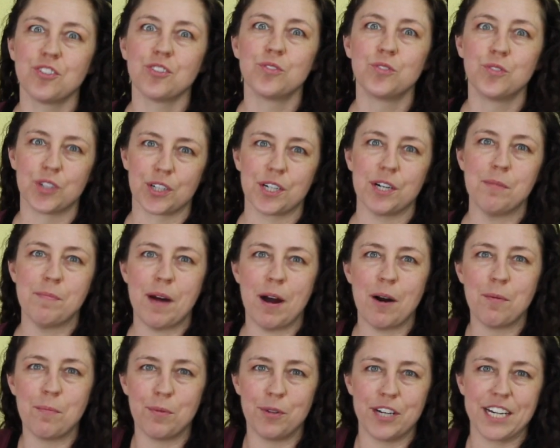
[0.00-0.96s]
you learn
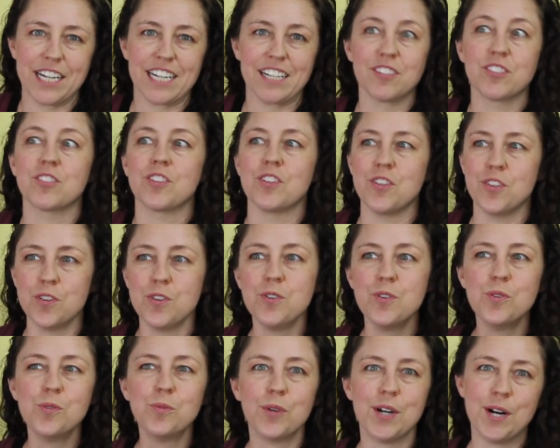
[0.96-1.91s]
about plants,
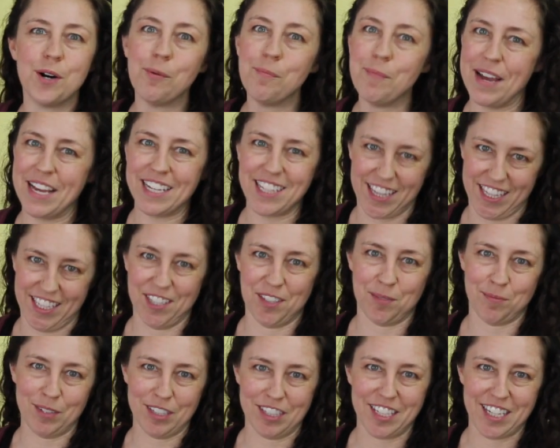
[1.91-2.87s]
you will make
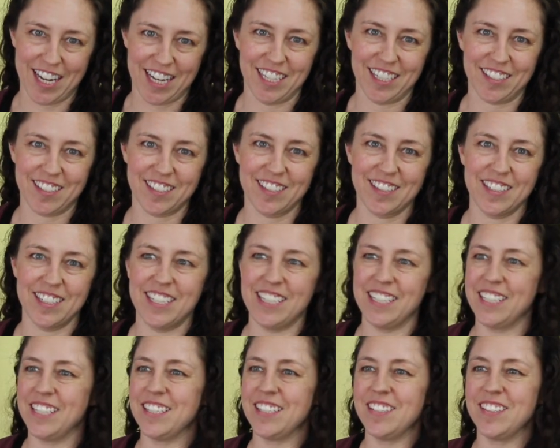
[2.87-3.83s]
these mistakes.
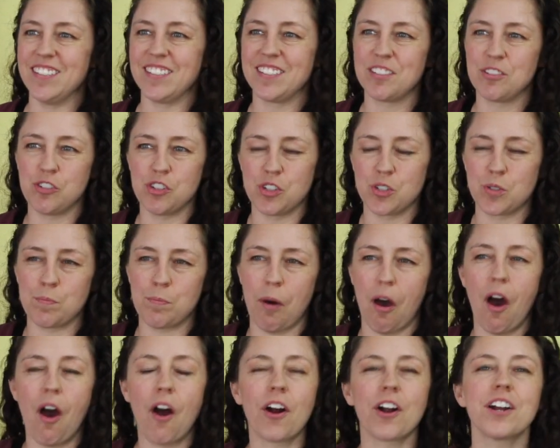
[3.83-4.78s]
It is just
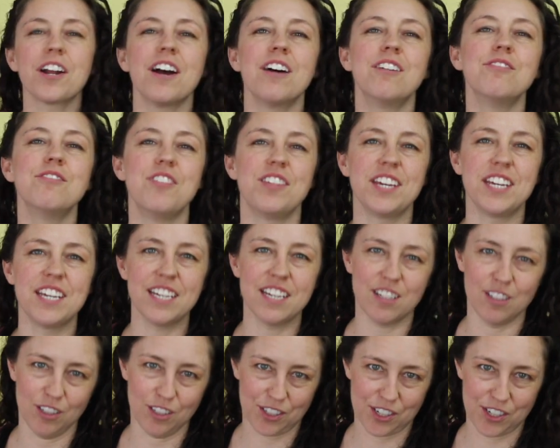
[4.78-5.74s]
part of the
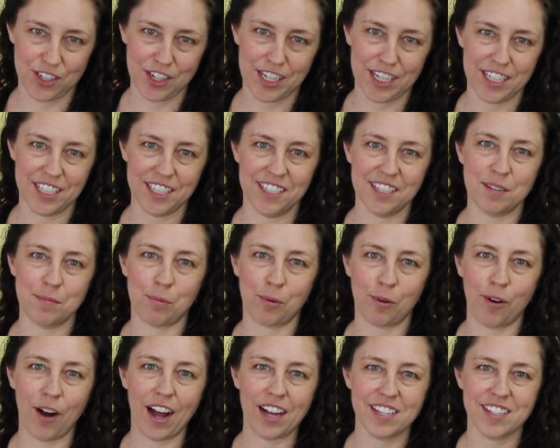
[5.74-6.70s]
learning
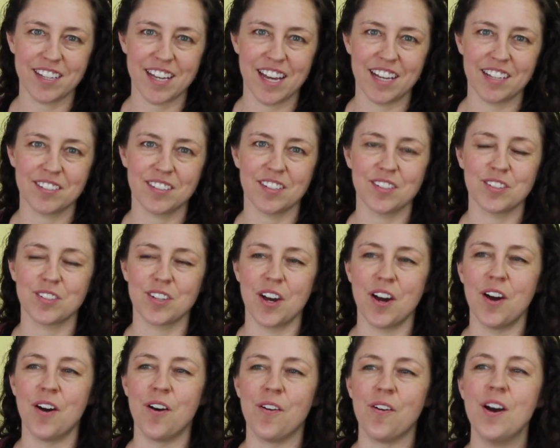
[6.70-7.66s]
process.
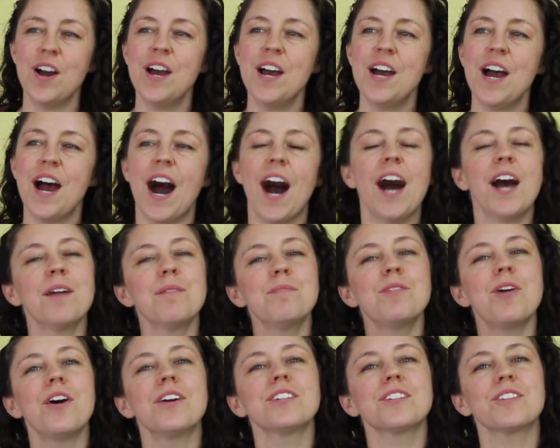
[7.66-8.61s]
So I'm
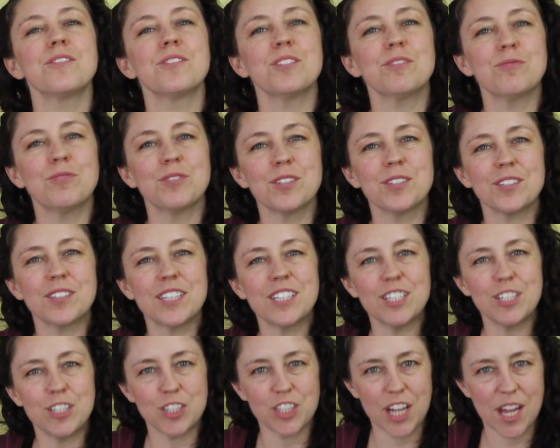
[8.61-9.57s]
not going to feel
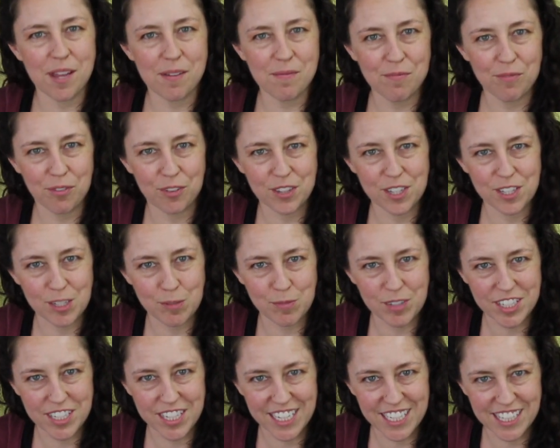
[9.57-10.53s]
any shame for this
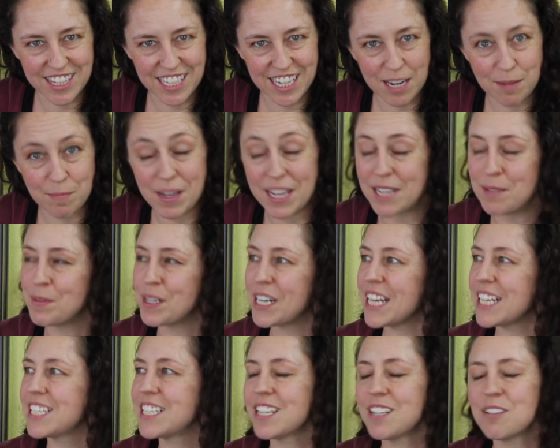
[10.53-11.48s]
mistake that I made, but
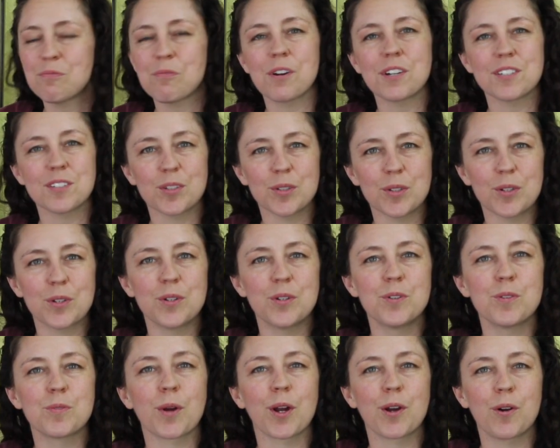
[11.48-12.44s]
I did want
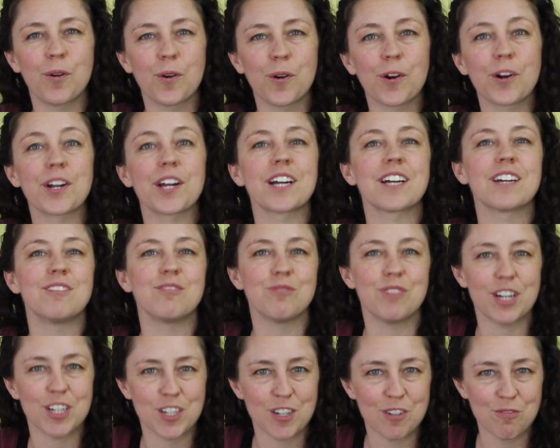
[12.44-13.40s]
to record a
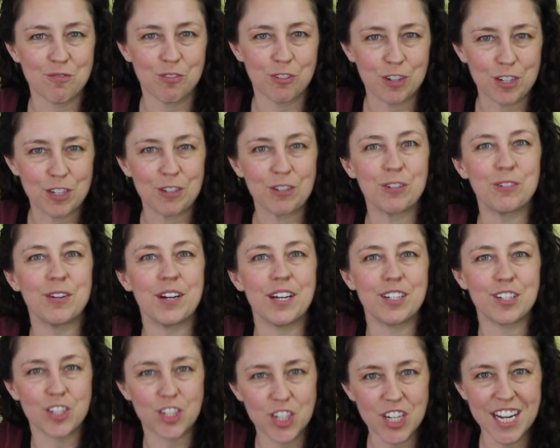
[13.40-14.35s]
confession for you
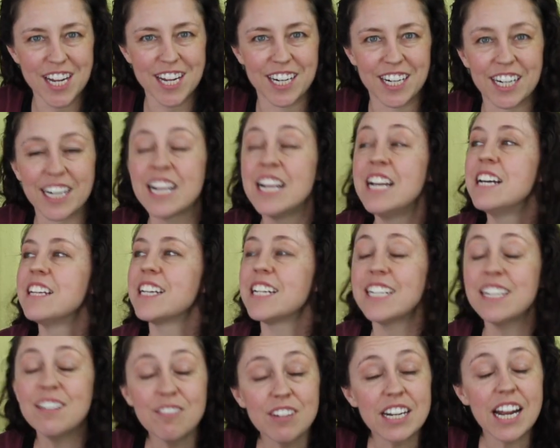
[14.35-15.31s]
and share that
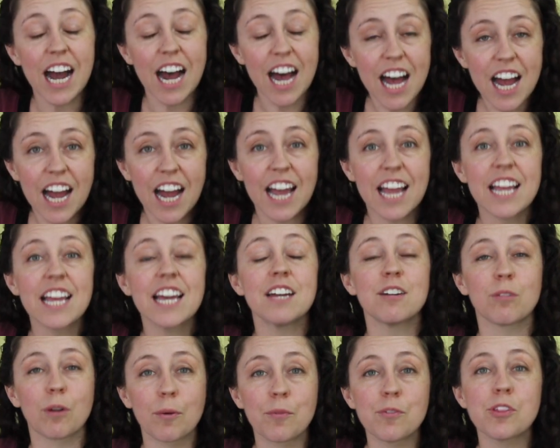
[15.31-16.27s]
even I,
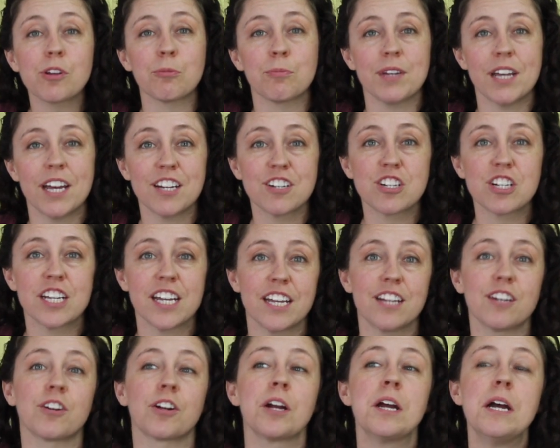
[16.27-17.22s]
an aromatherapy
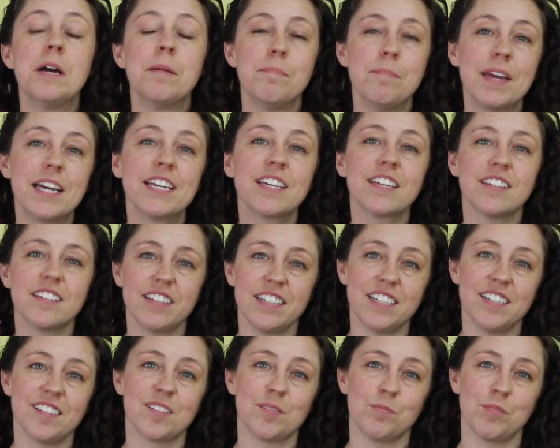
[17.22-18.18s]
educator, make
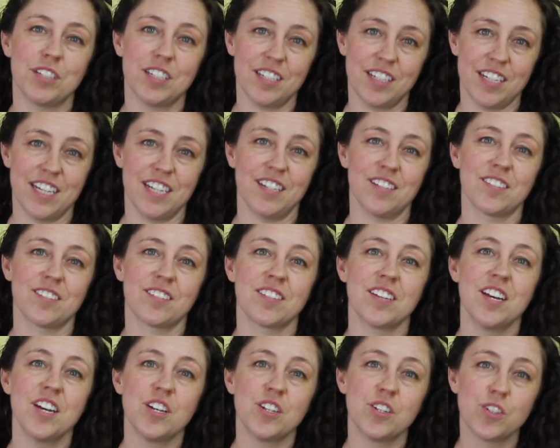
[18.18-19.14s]
these mistakes
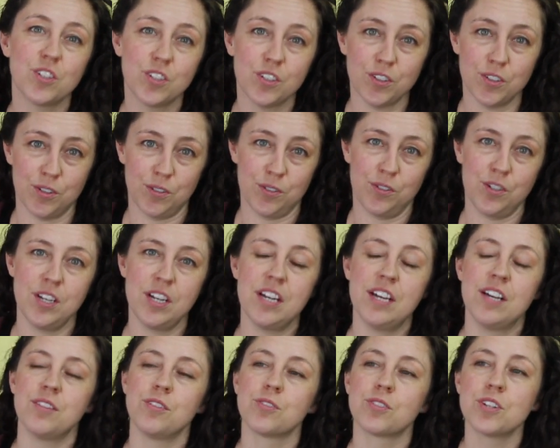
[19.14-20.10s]
too.
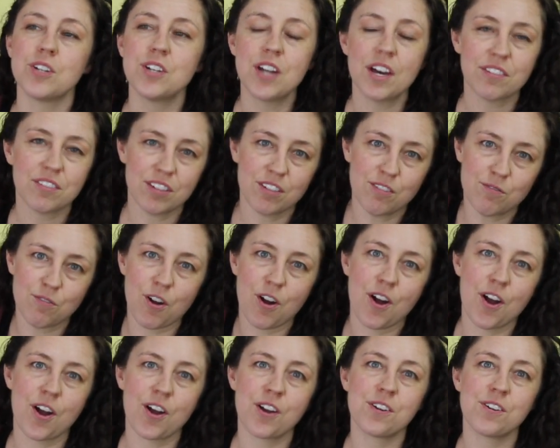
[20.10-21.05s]
There's nothing
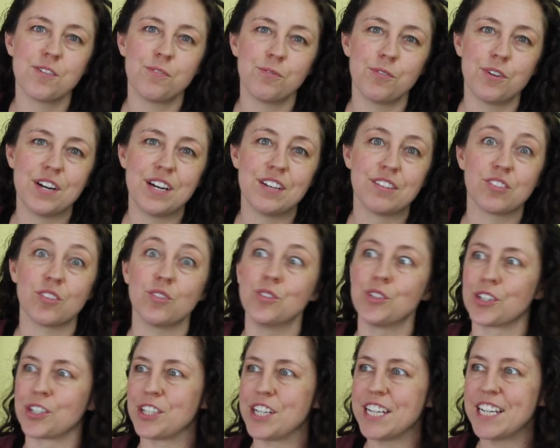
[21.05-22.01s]
wrong with
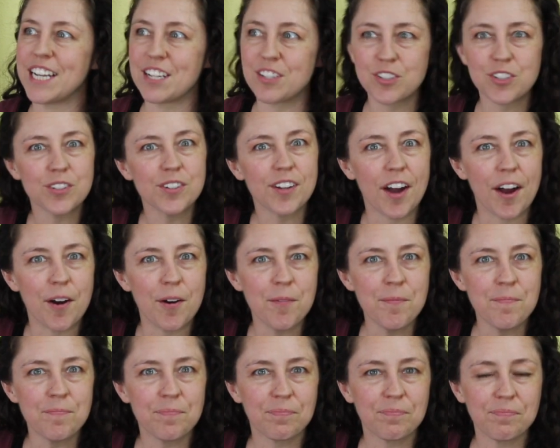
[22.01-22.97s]
learning as you go